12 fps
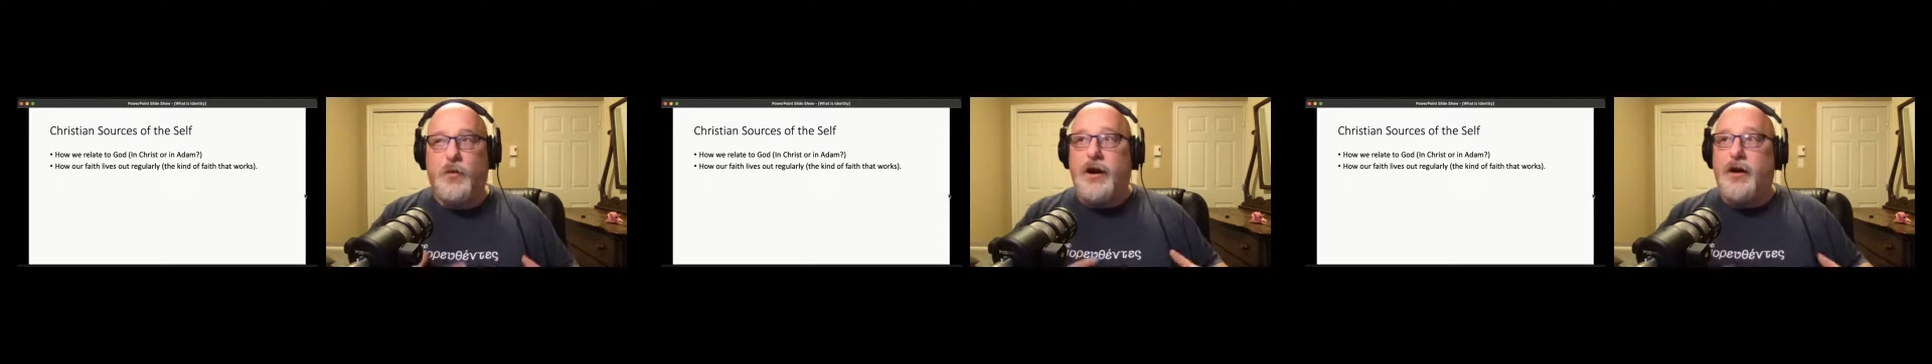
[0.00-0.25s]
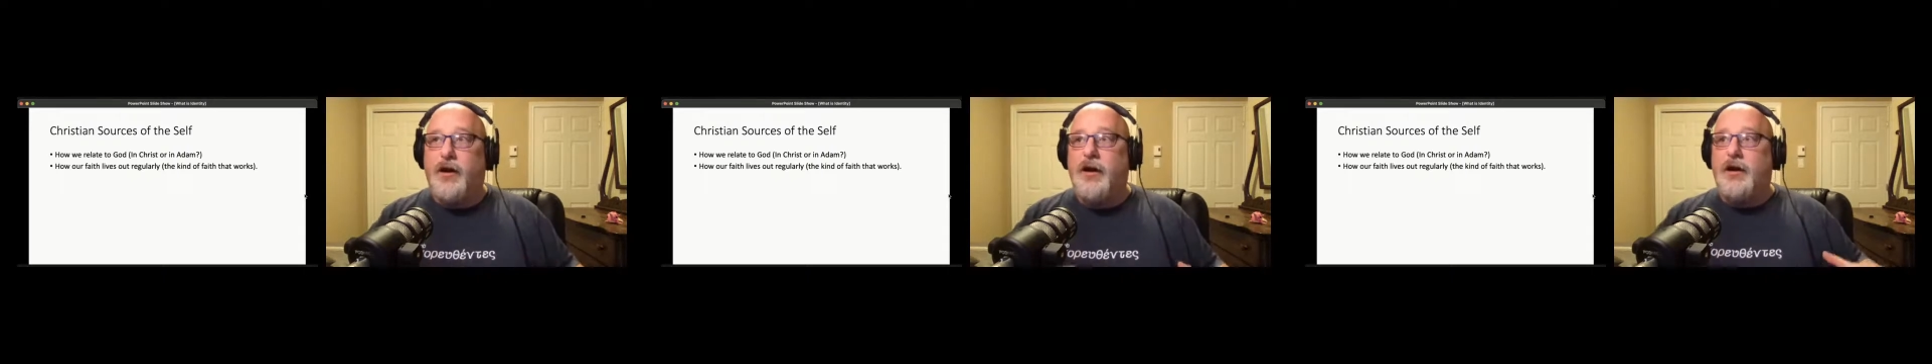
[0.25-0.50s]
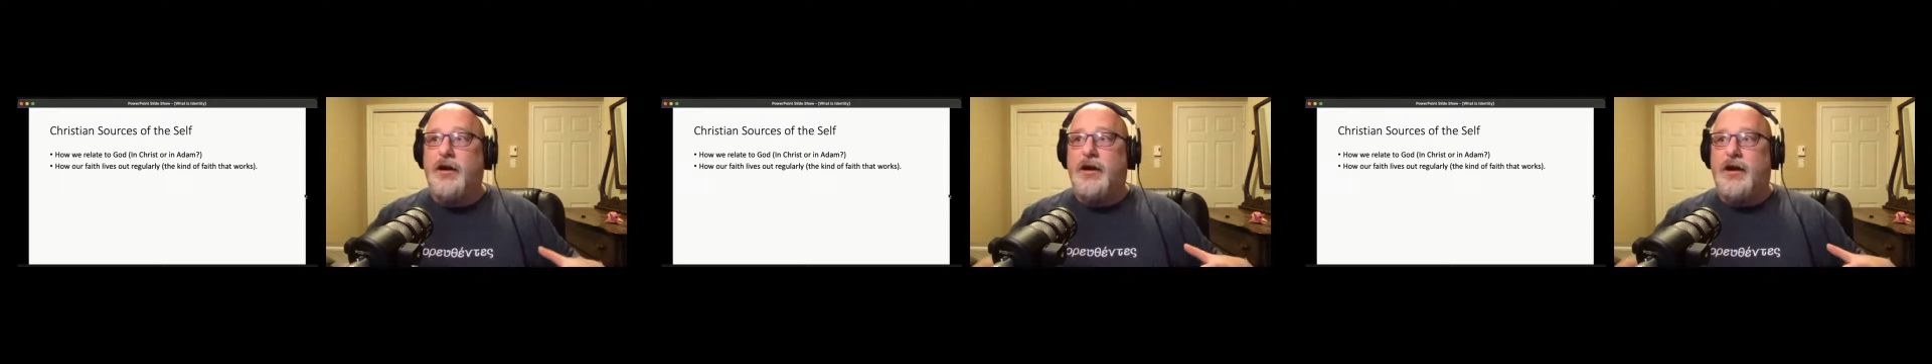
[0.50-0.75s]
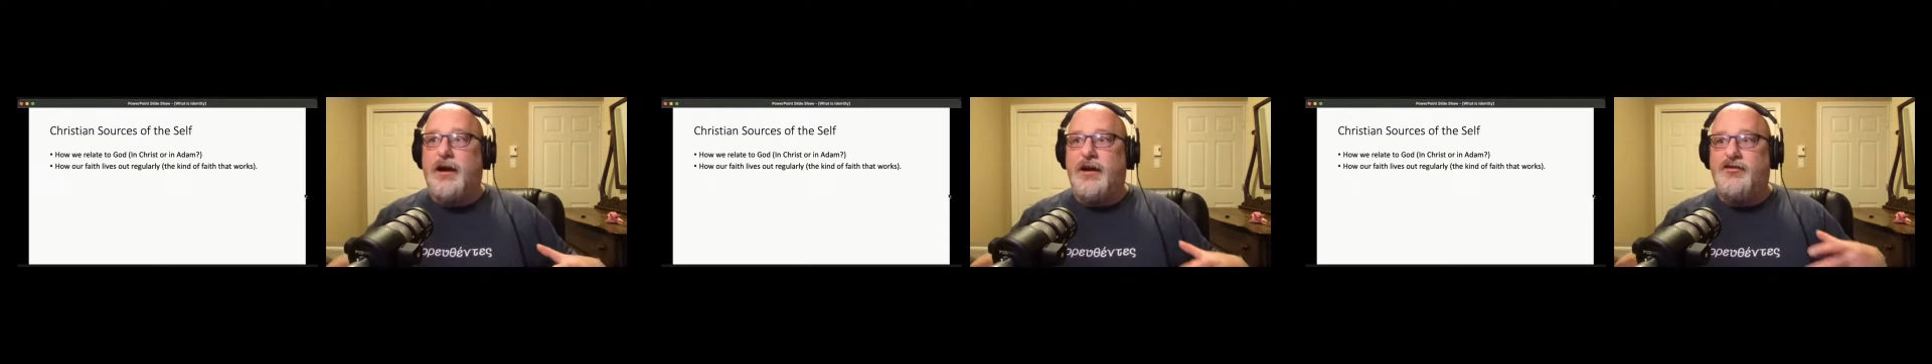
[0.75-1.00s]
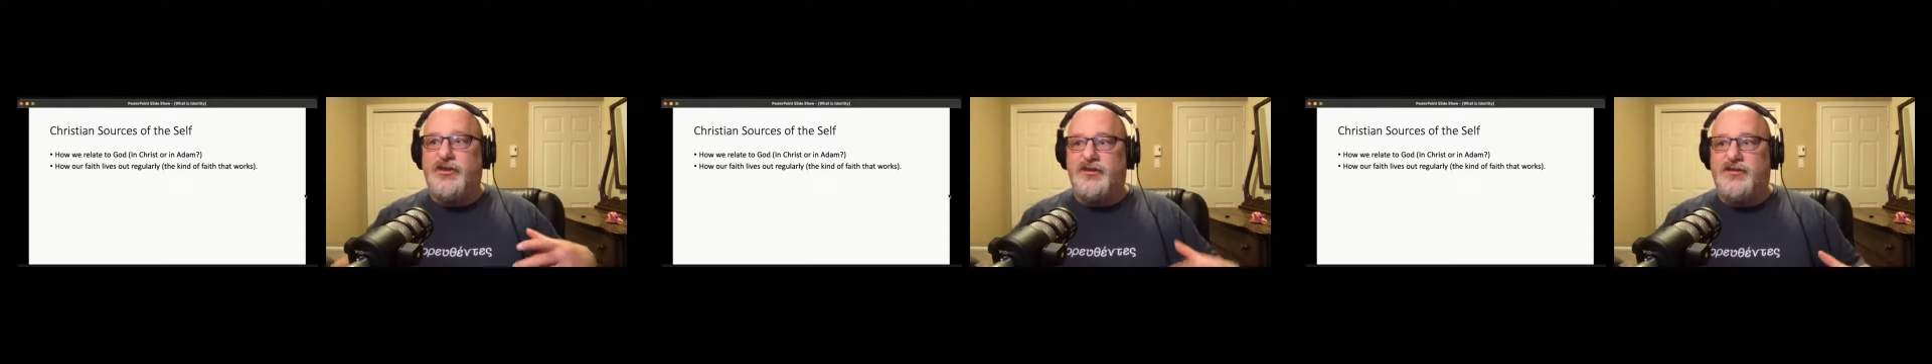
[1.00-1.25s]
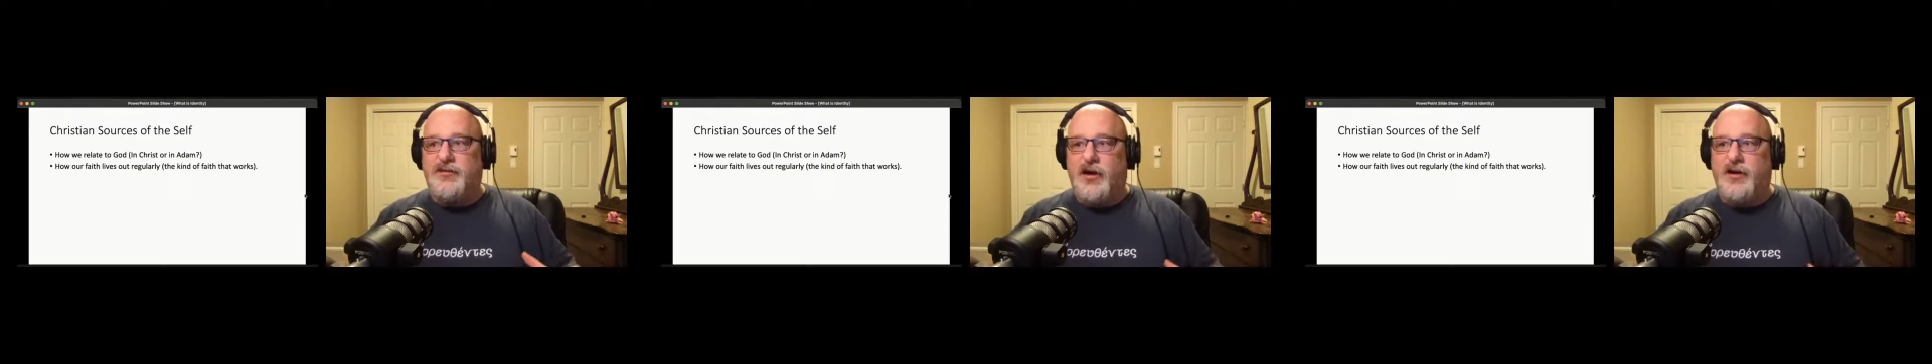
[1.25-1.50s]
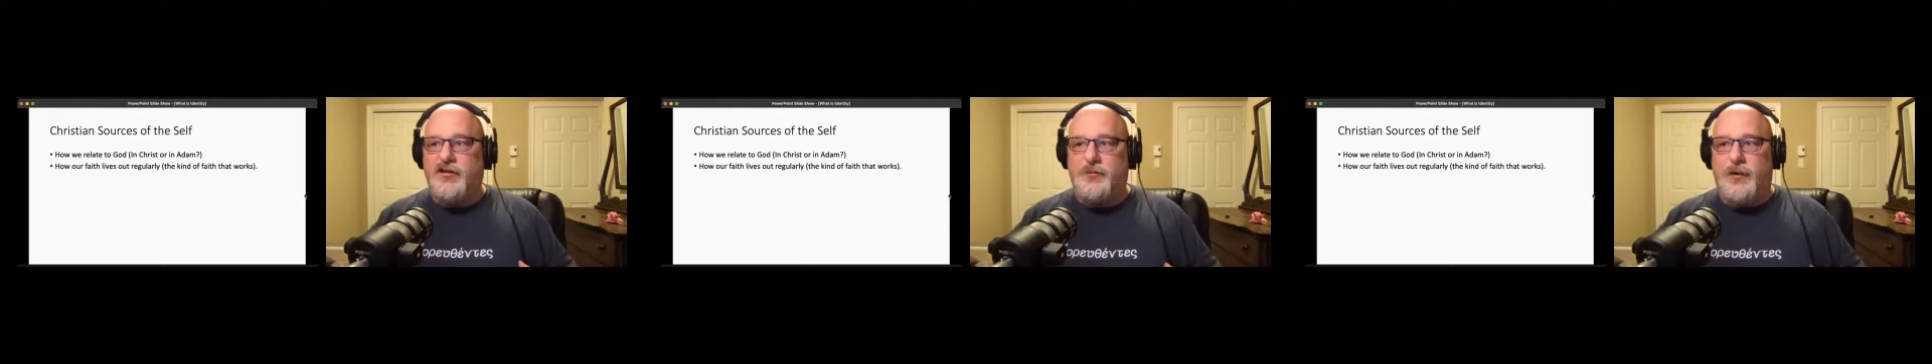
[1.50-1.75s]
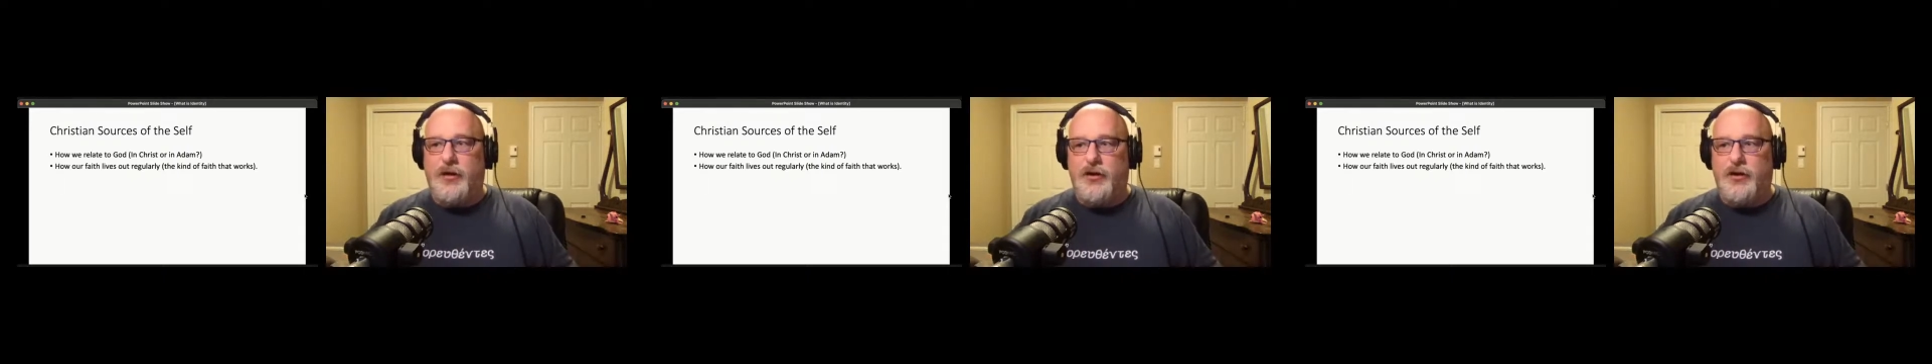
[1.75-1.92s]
where Jesus talks about,